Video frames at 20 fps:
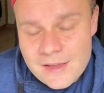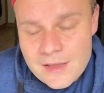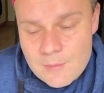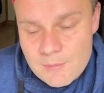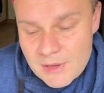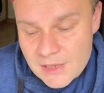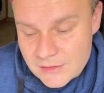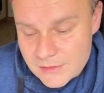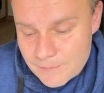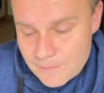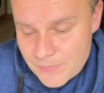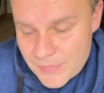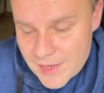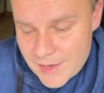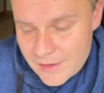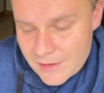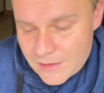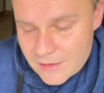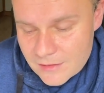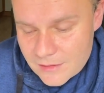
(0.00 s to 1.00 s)
But
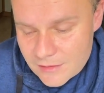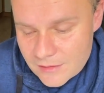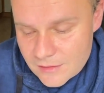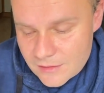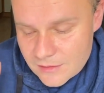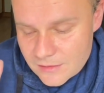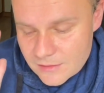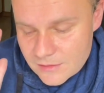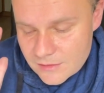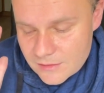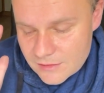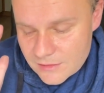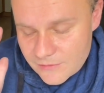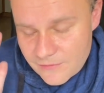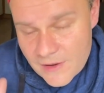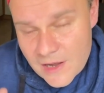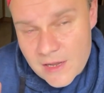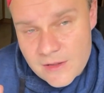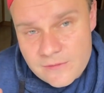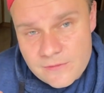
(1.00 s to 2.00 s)
the
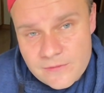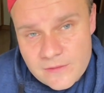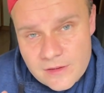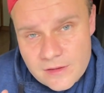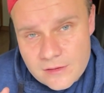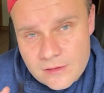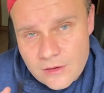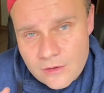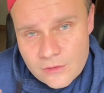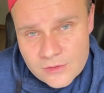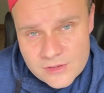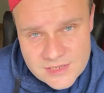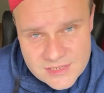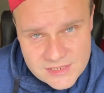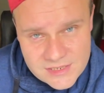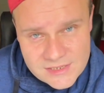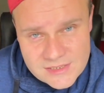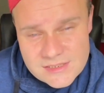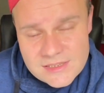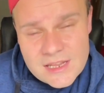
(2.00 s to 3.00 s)
5 or
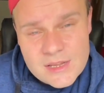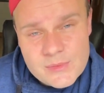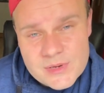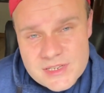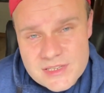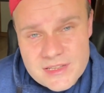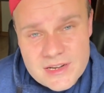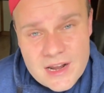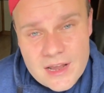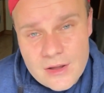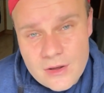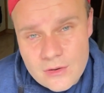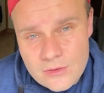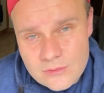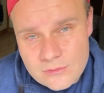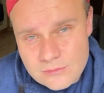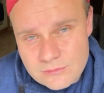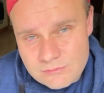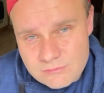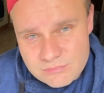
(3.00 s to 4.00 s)
6 languages that I
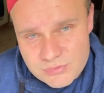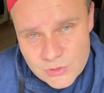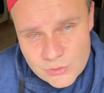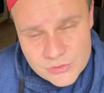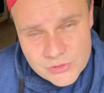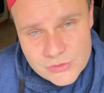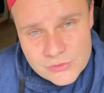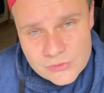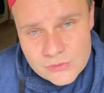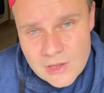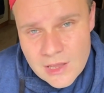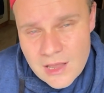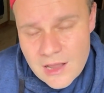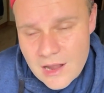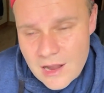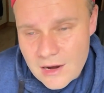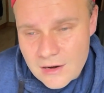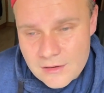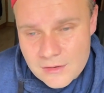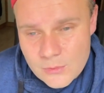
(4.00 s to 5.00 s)
told you
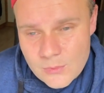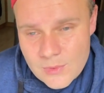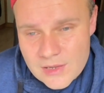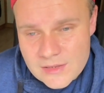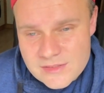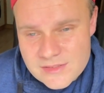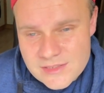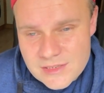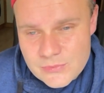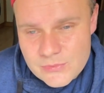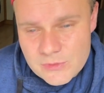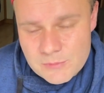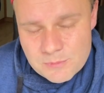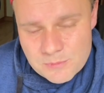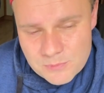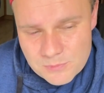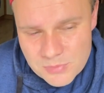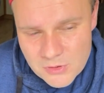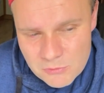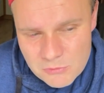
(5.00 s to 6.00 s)
are the ones that will
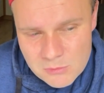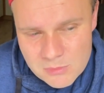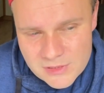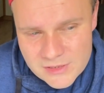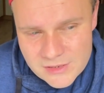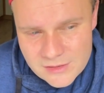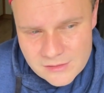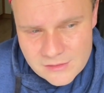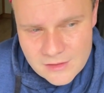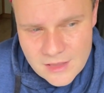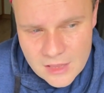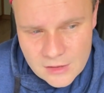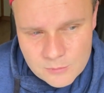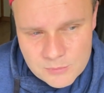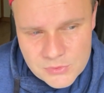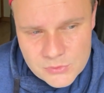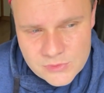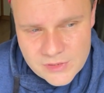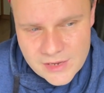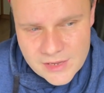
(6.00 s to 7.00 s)
probably help
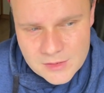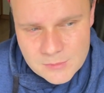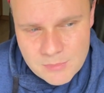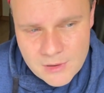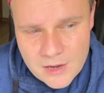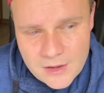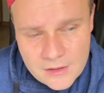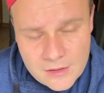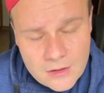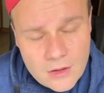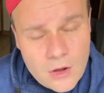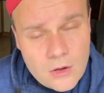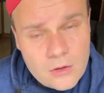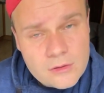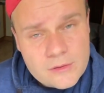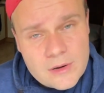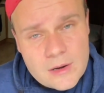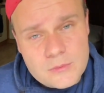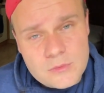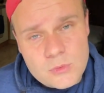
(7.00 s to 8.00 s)
you to get by all
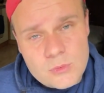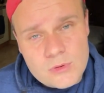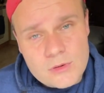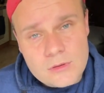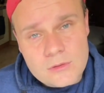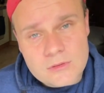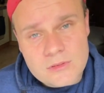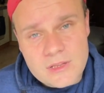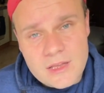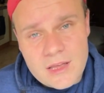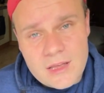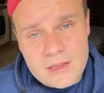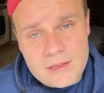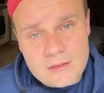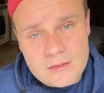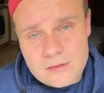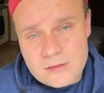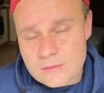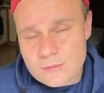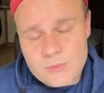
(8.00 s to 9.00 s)
around the world, and
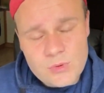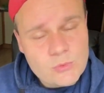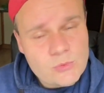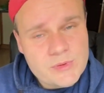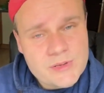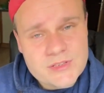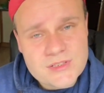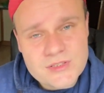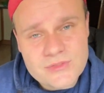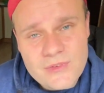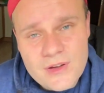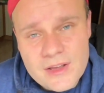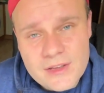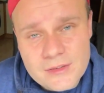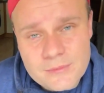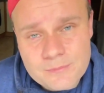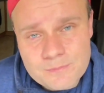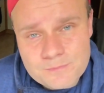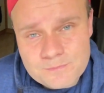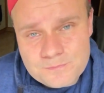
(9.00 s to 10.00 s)
it'll be just fine.
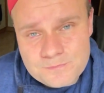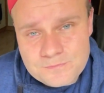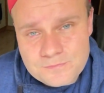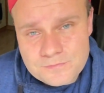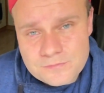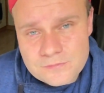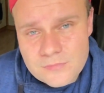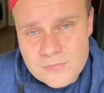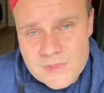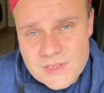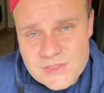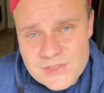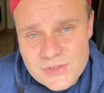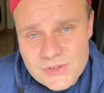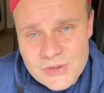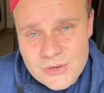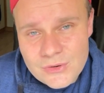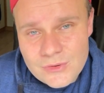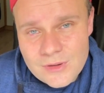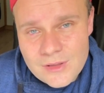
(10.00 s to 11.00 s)

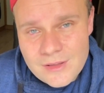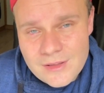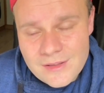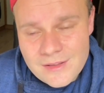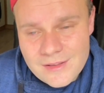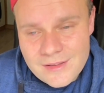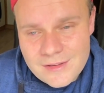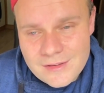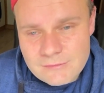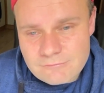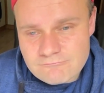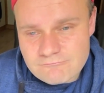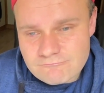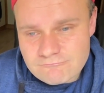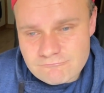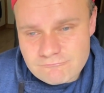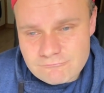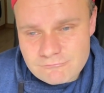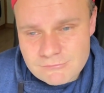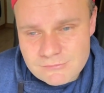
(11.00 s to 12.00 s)
So
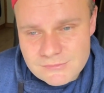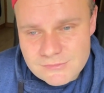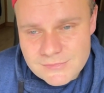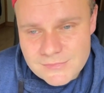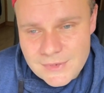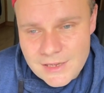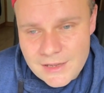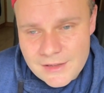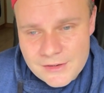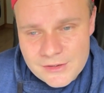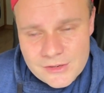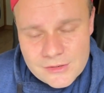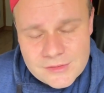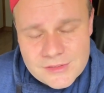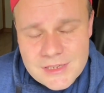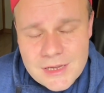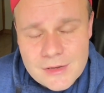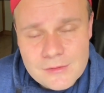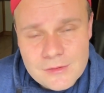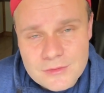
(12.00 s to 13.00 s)
I don't know,
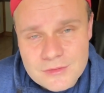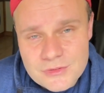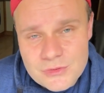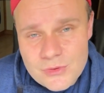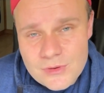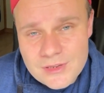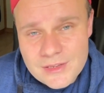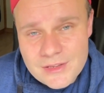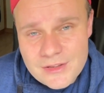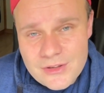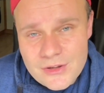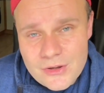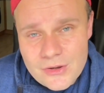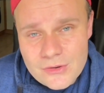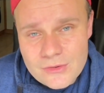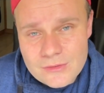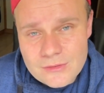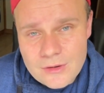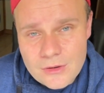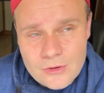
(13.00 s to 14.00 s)
download
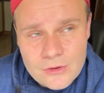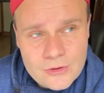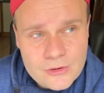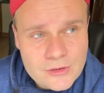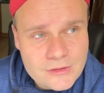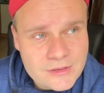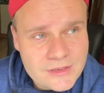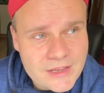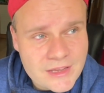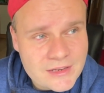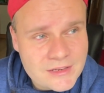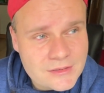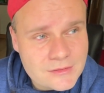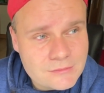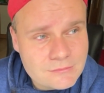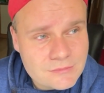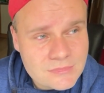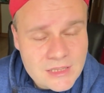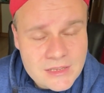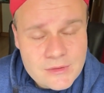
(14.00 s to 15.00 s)
Duolingo or get a
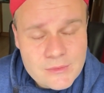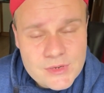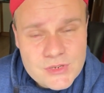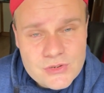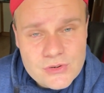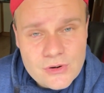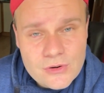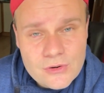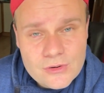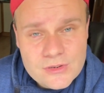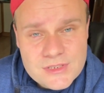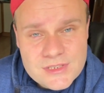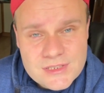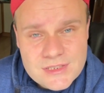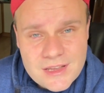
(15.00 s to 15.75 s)
language course